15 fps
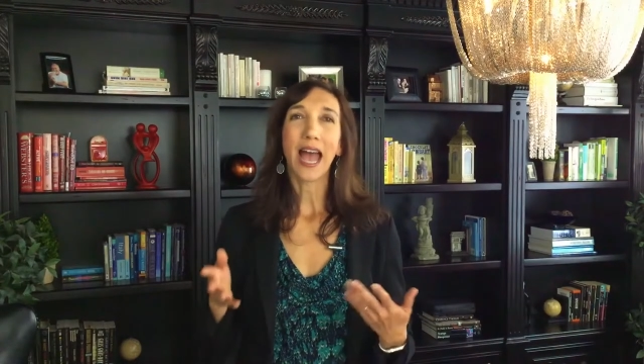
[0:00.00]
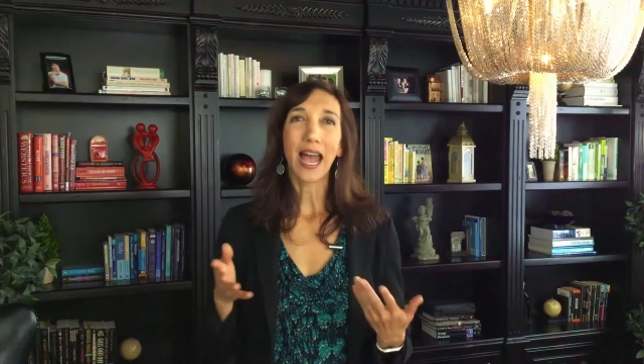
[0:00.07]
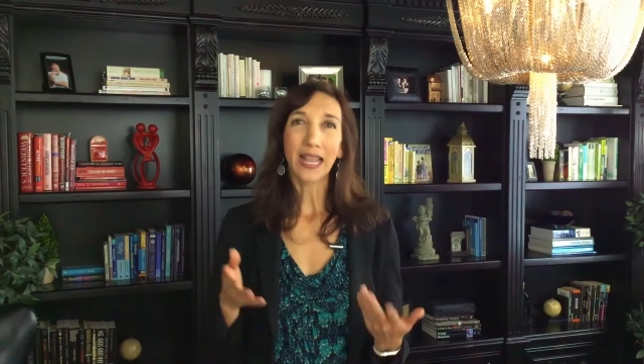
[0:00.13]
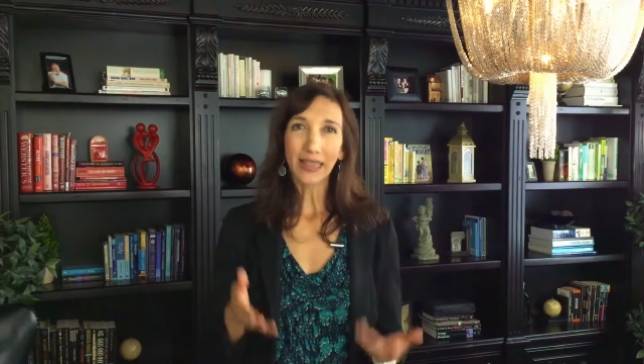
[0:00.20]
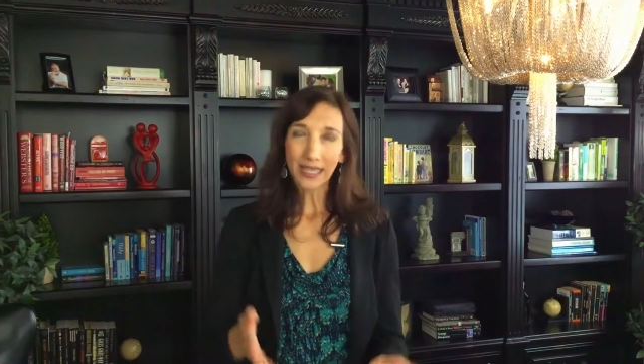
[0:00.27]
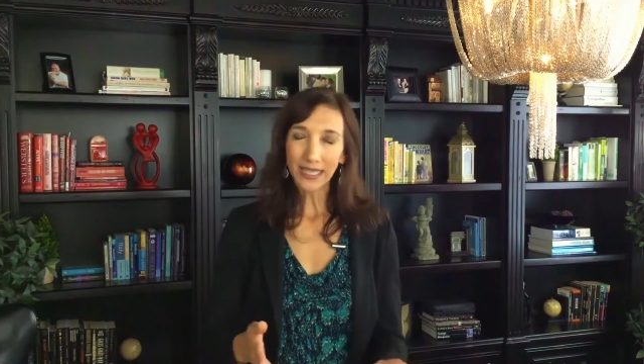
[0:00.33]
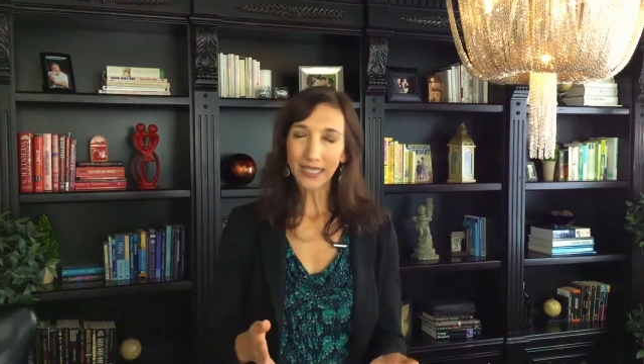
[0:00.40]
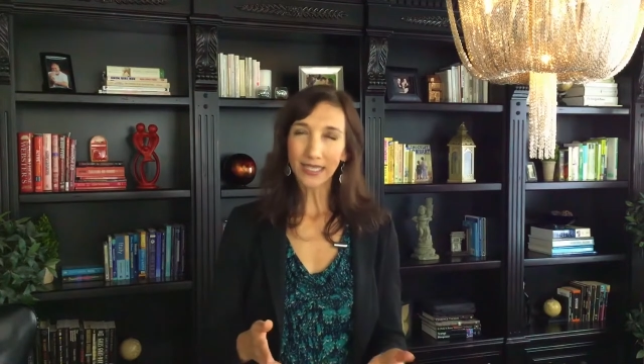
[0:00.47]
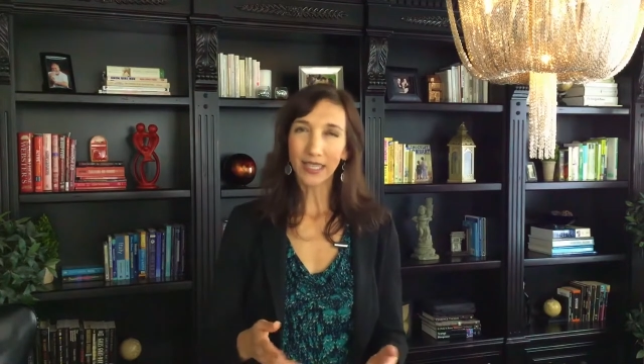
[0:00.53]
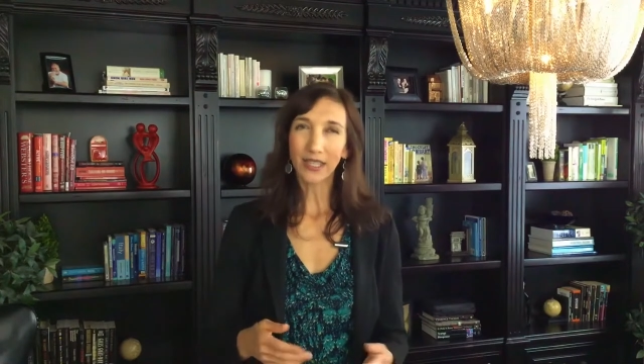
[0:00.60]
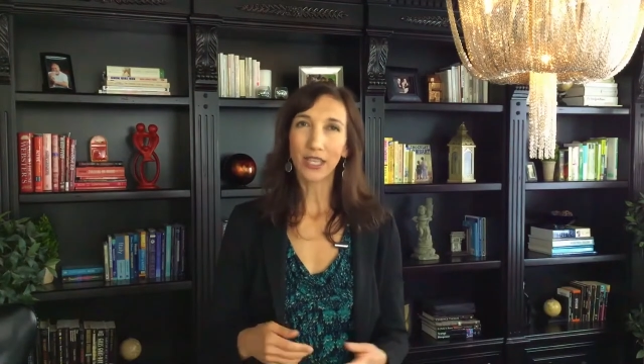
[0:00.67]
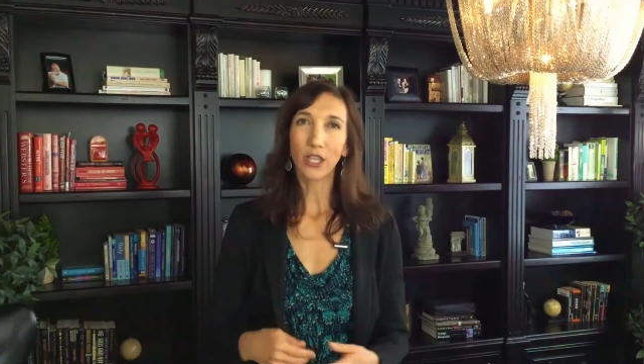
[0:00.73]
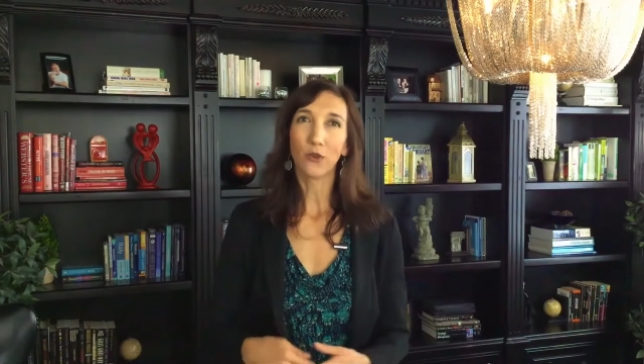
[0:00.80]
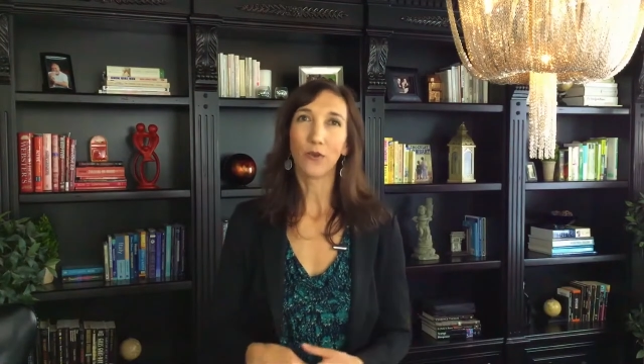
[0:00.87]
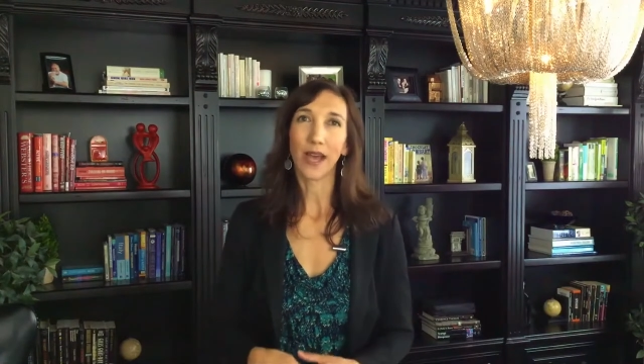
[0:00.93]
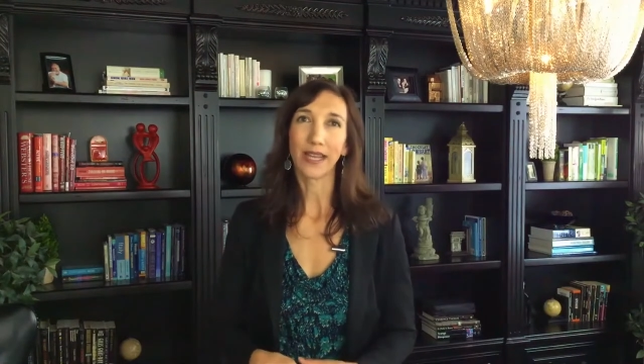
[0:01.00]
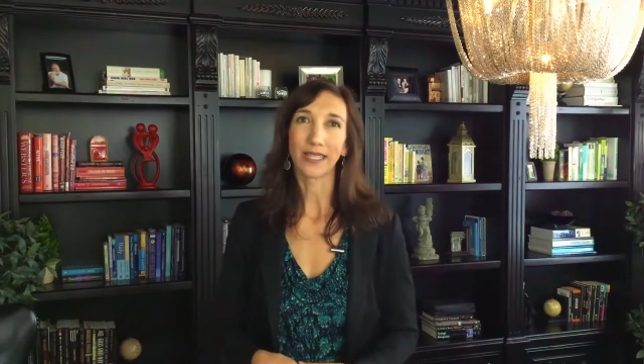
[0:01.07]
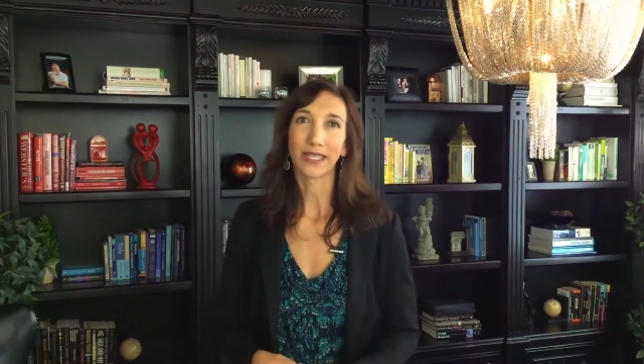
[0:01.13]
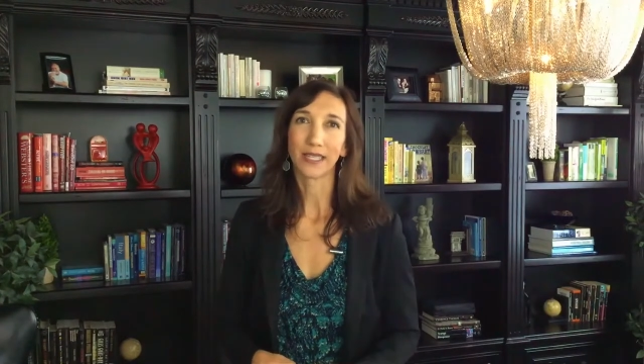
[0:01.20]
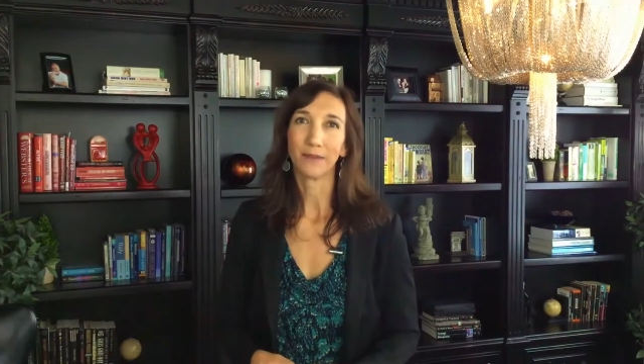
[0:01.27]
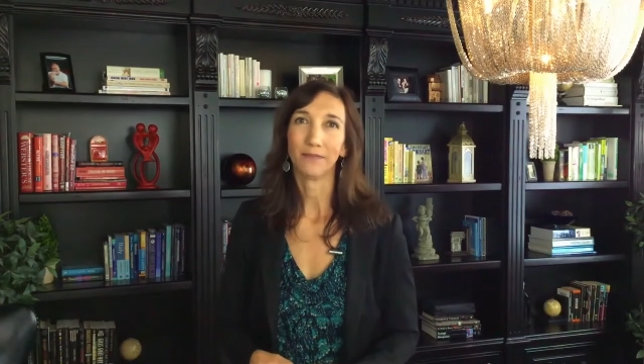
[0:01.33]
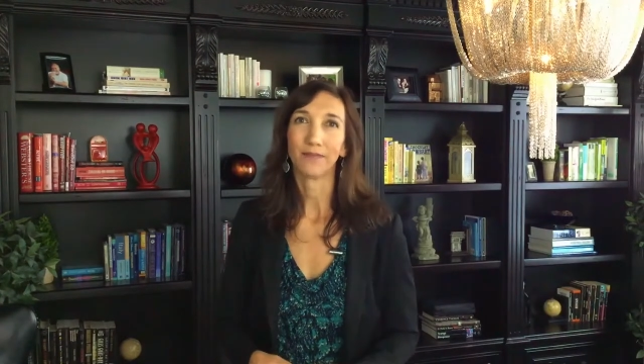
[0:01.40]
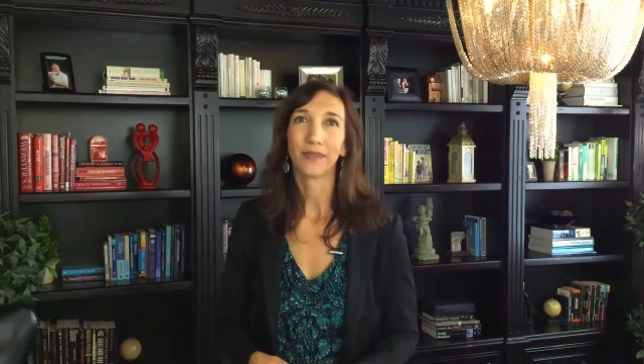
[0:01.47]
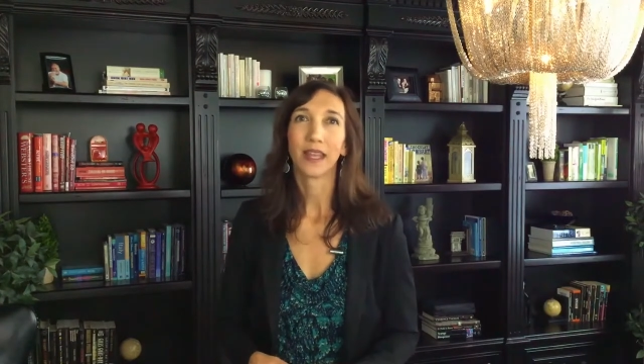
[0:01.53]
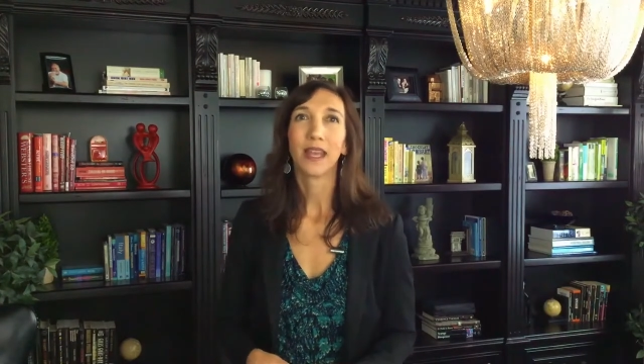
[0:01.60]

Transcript: at least in the US.